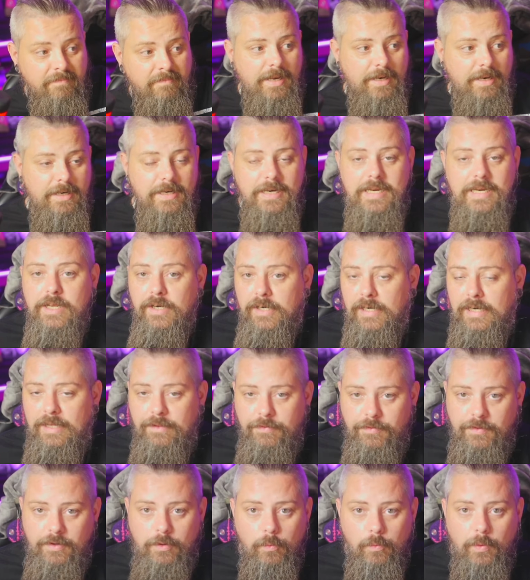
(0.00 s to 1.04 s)
in
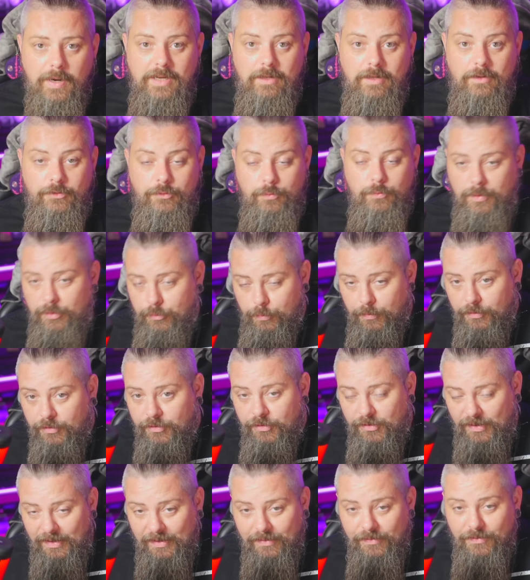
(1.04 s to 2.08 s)
Neolithic Wales, which was
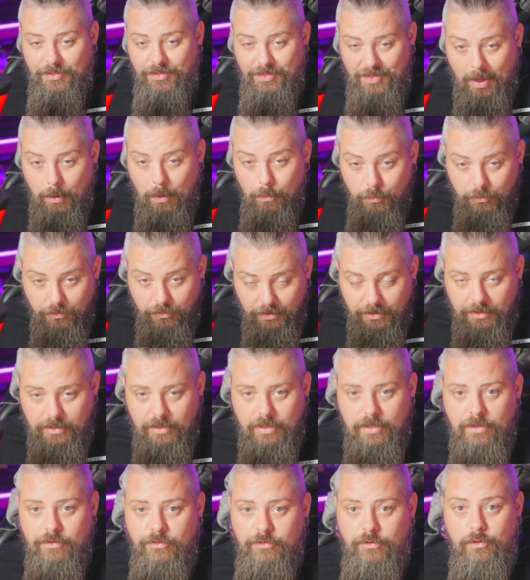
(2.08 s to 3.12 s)
6,000
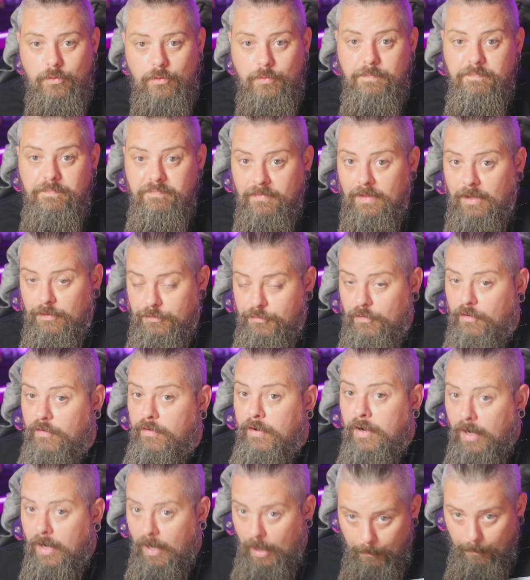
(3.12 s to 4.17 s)
years ago. That's right.